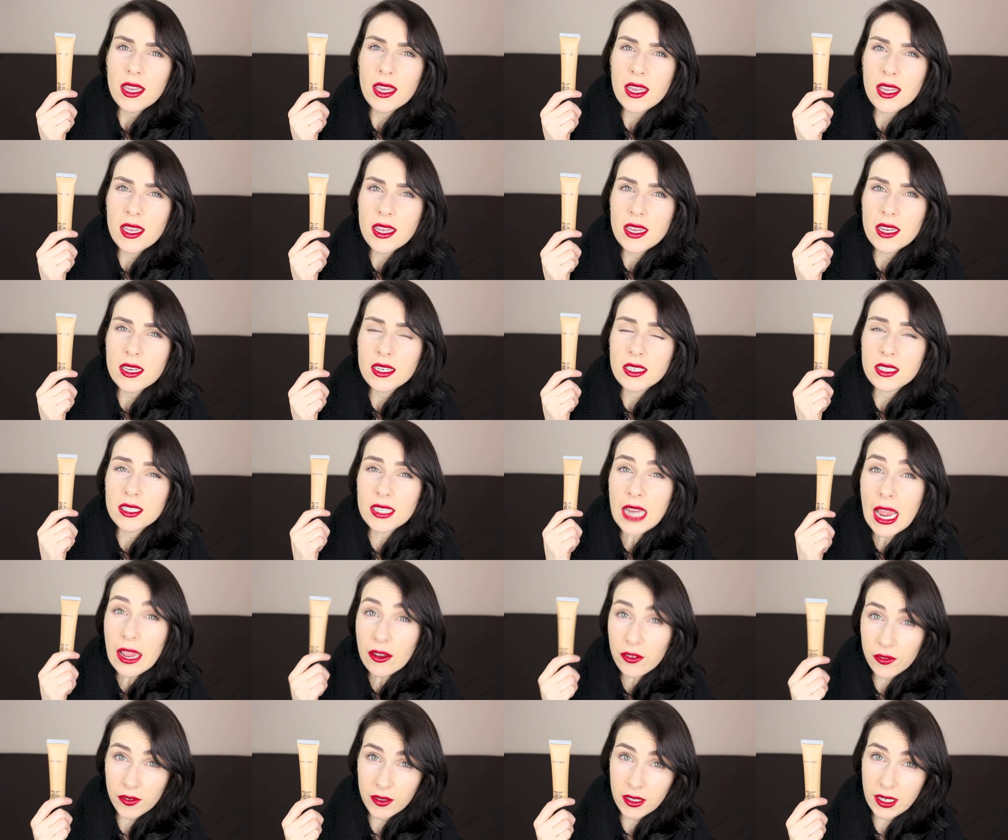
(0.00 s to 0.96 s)
It
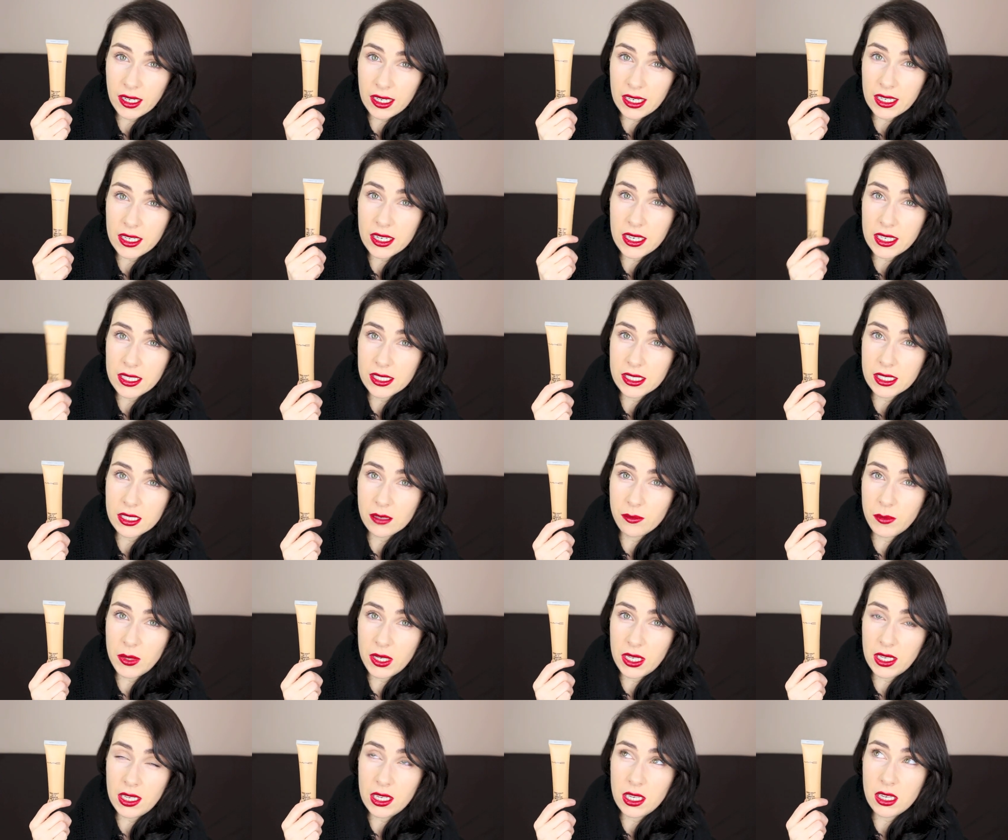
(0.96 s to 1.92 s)
definitely needs to
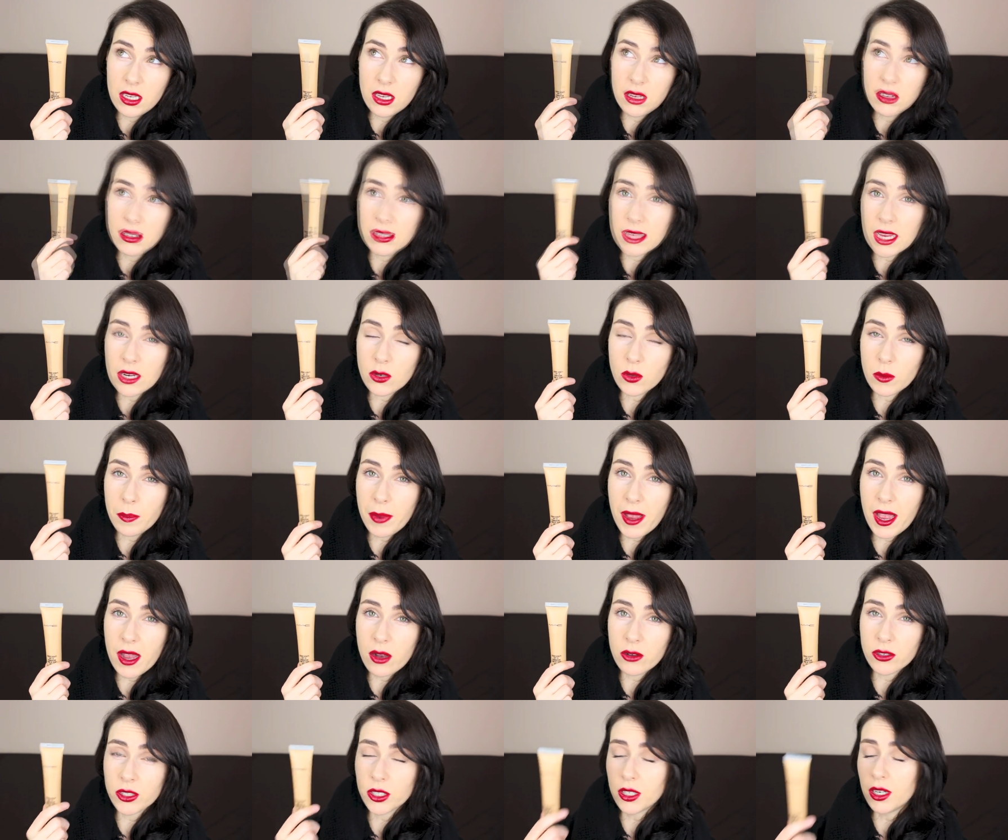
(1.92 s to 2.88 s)
be set with
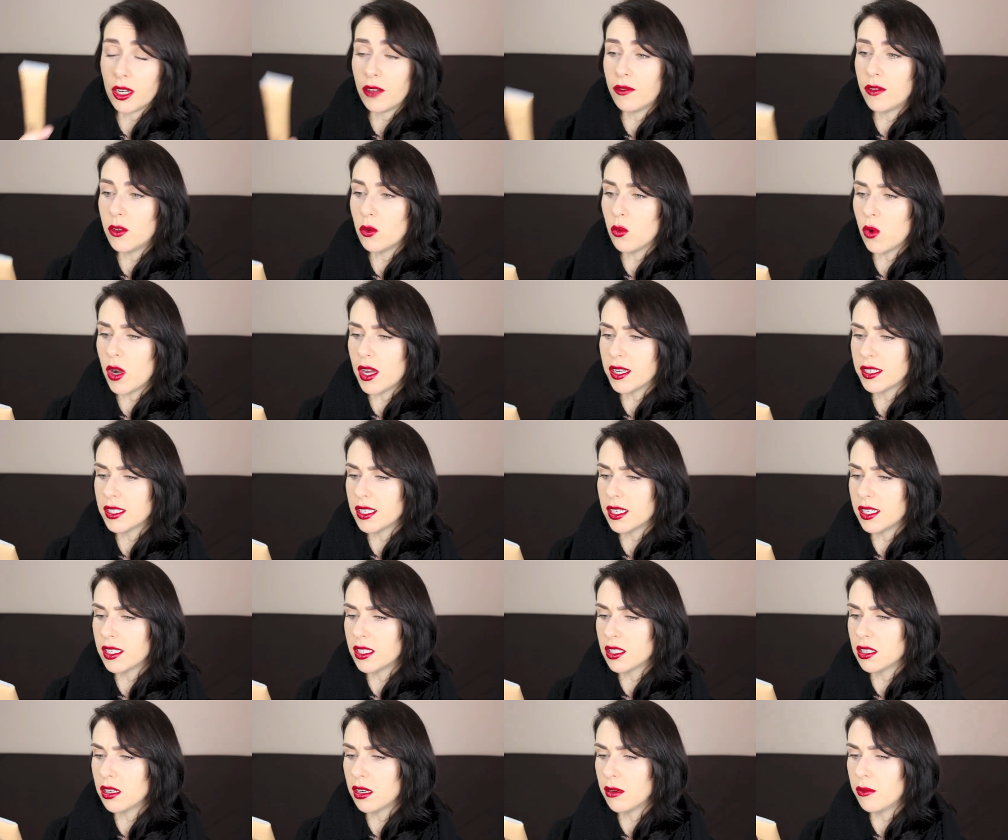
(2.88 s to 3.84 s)
powder if you want
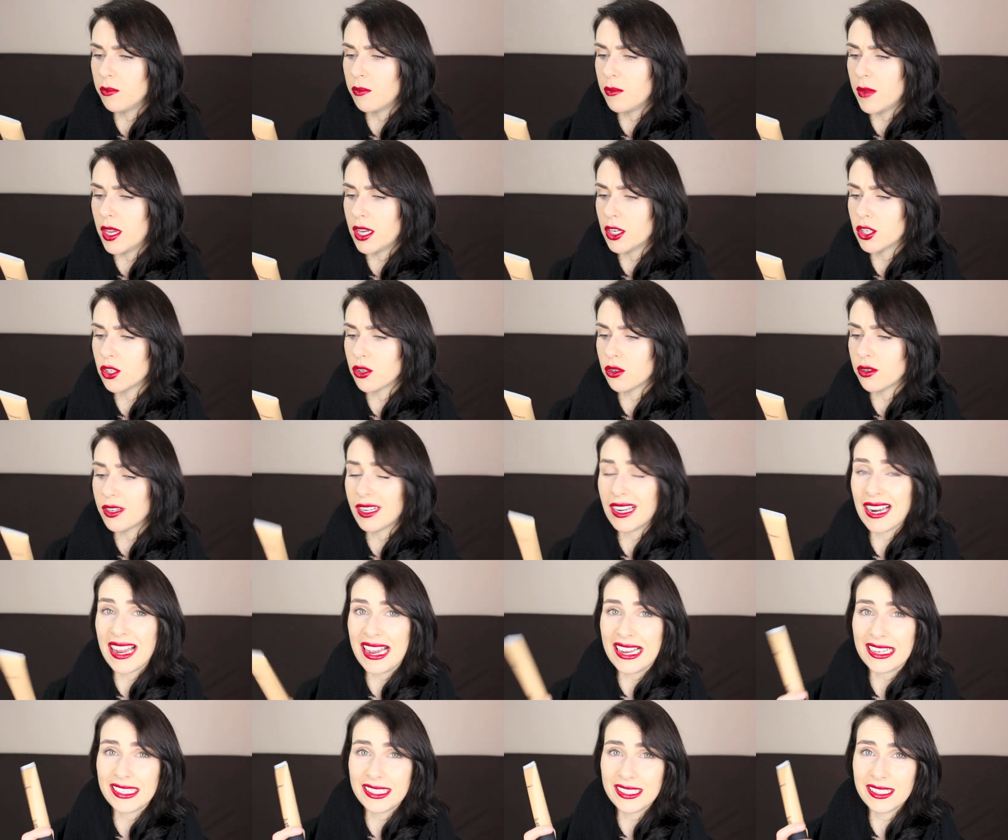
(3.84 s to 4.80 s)
it to make sure it
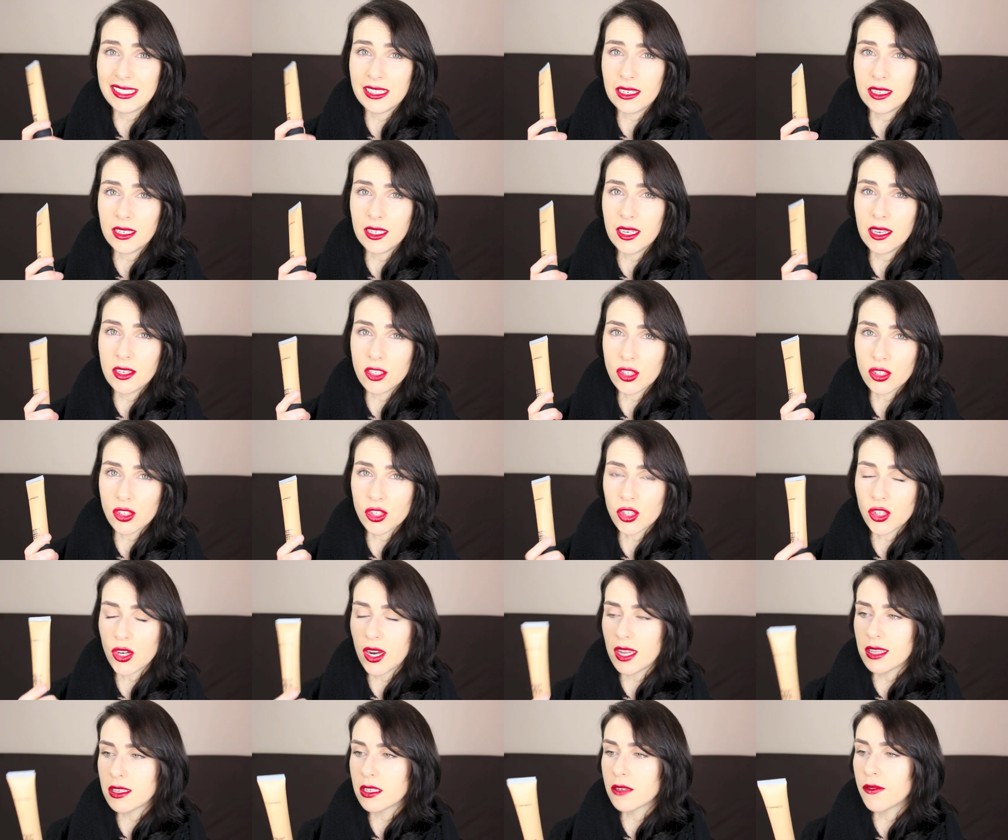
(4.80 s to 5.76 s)
lasts and it doesn't
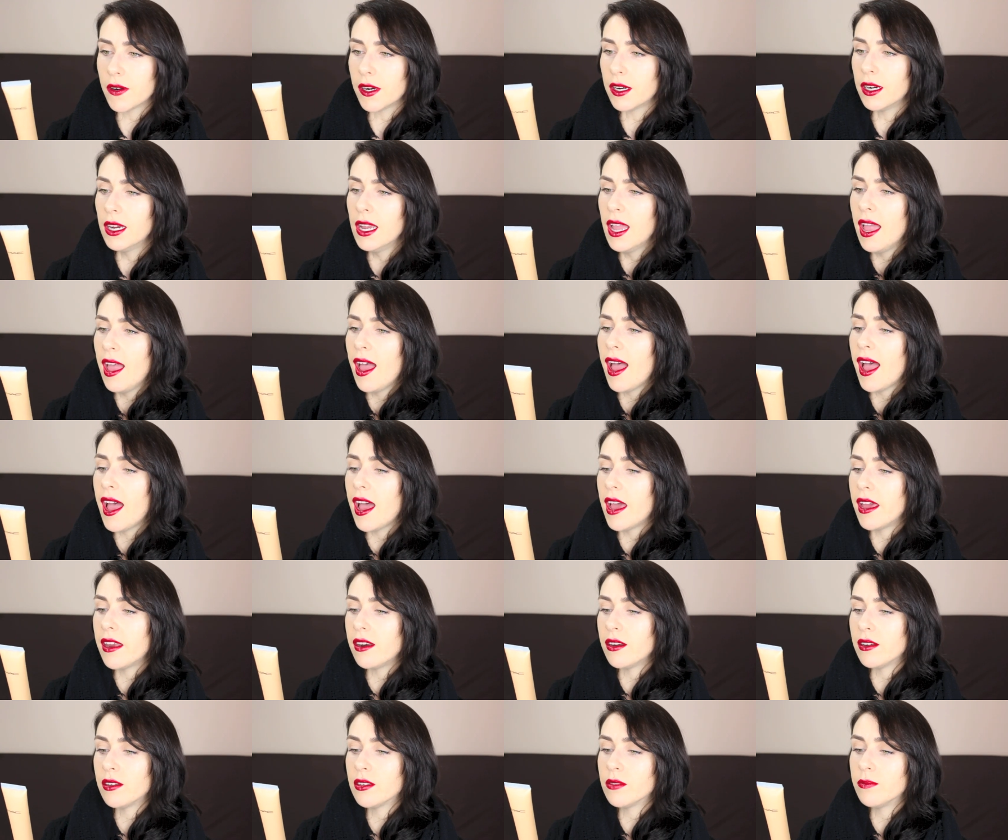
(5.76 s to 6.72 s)
transfer,
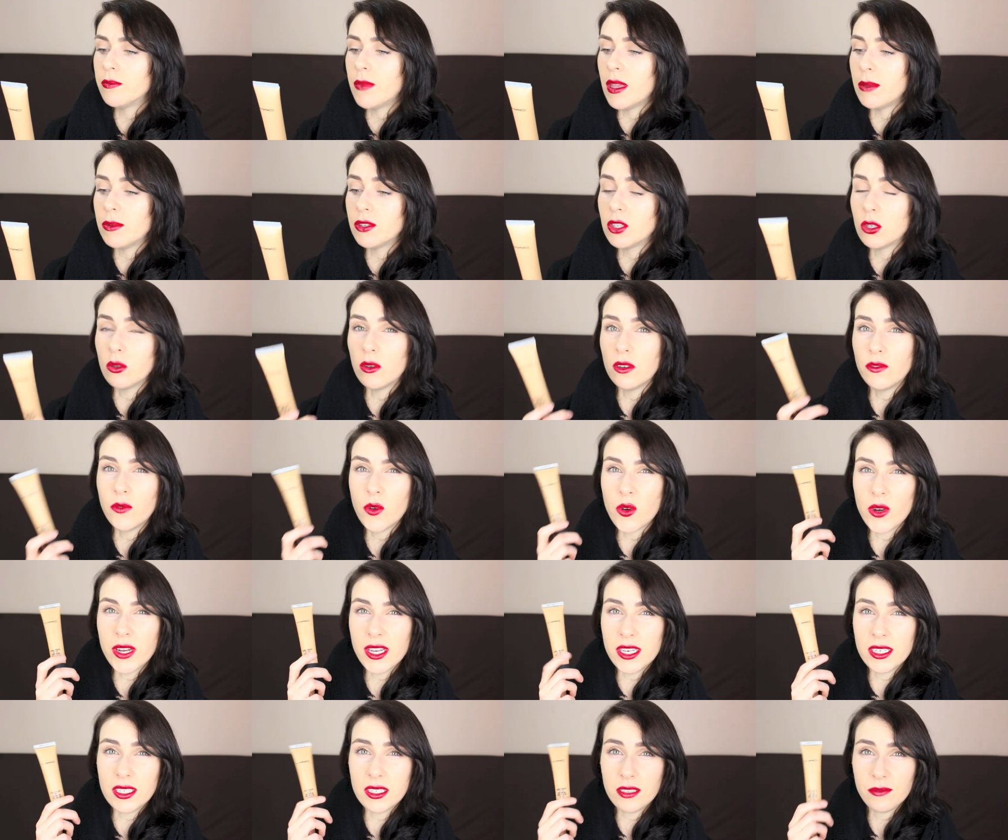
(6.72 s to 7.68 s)
and maybe to
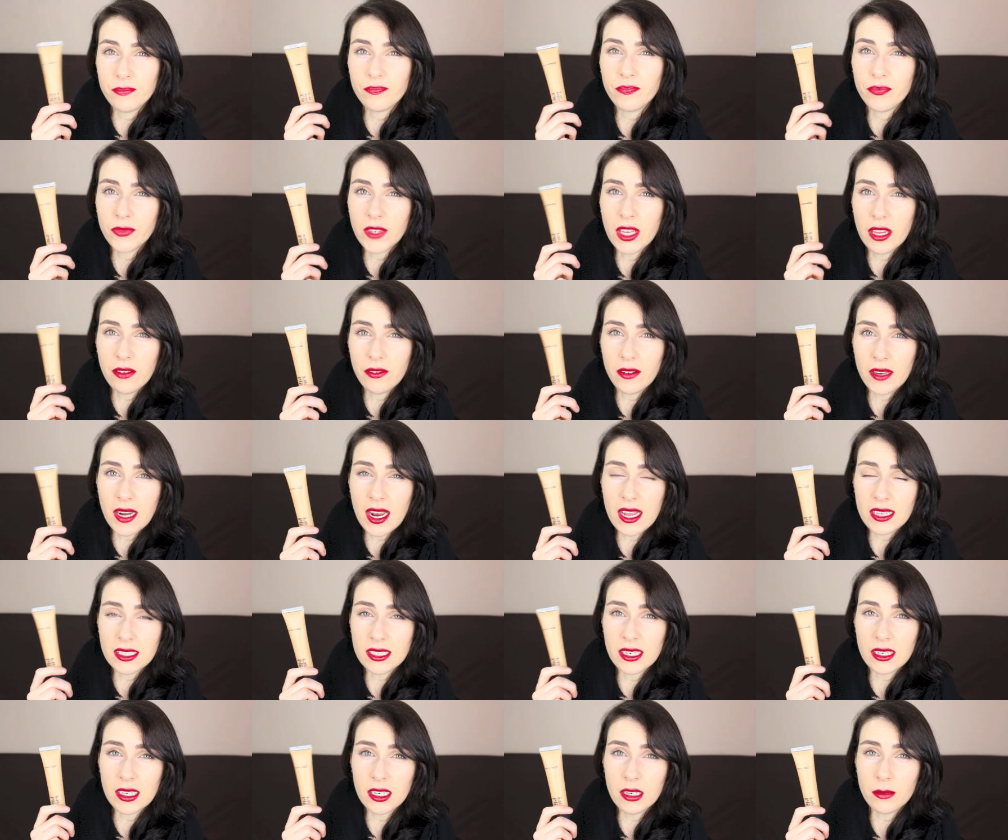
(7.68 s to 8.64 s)
avoid if it
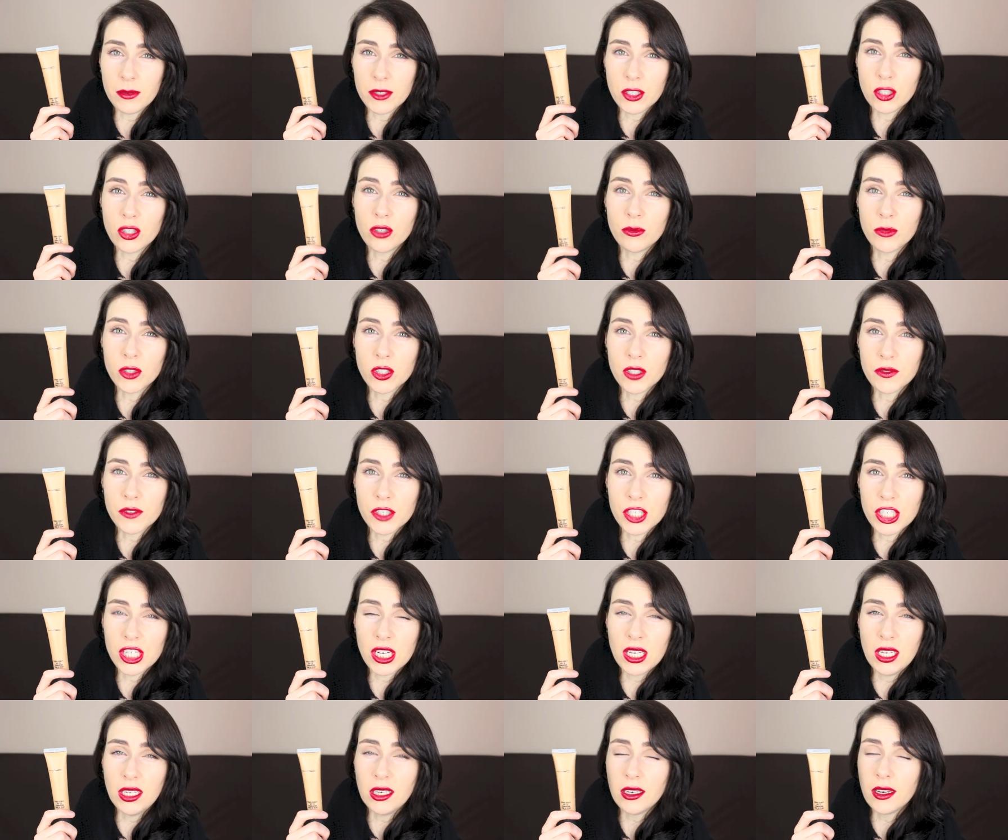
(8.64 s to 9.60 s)
has a little bit too much of a
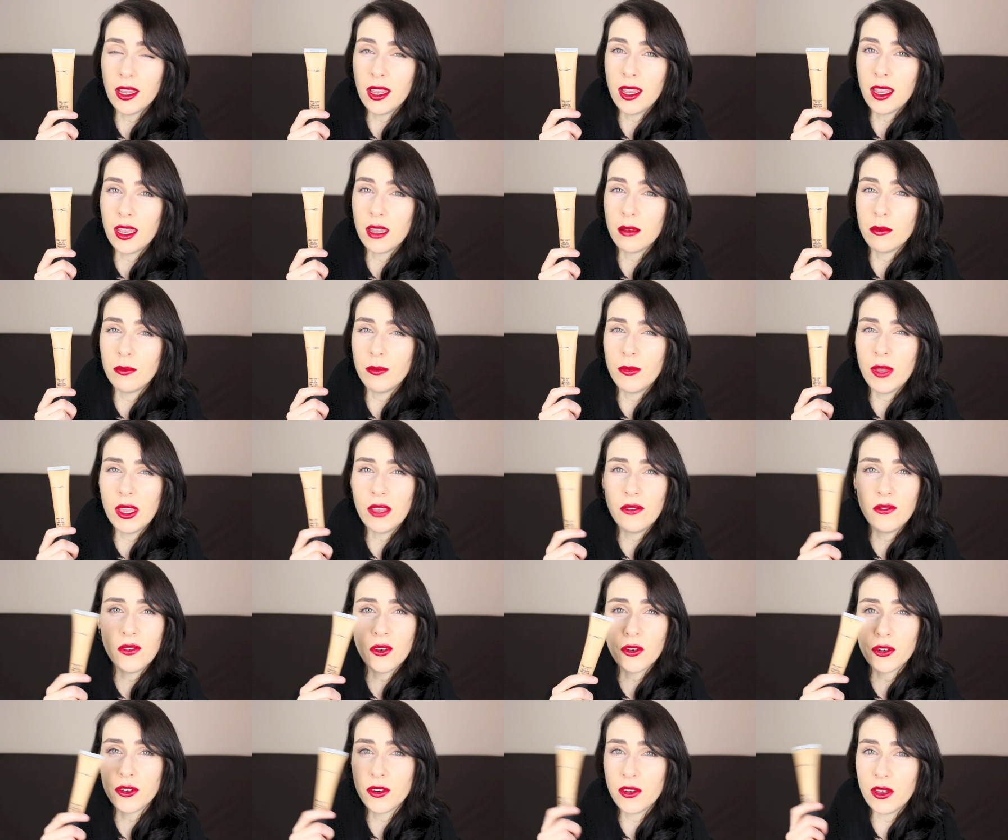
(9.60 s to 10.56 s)
sheen,
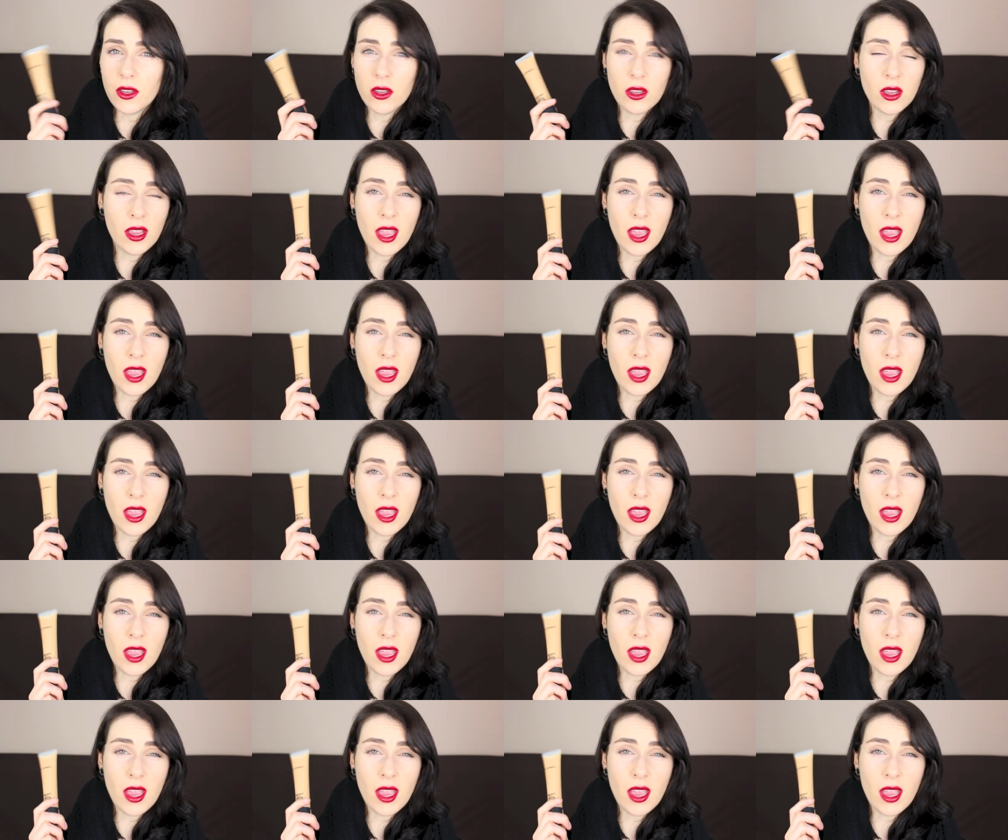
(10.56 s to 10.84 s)
if you're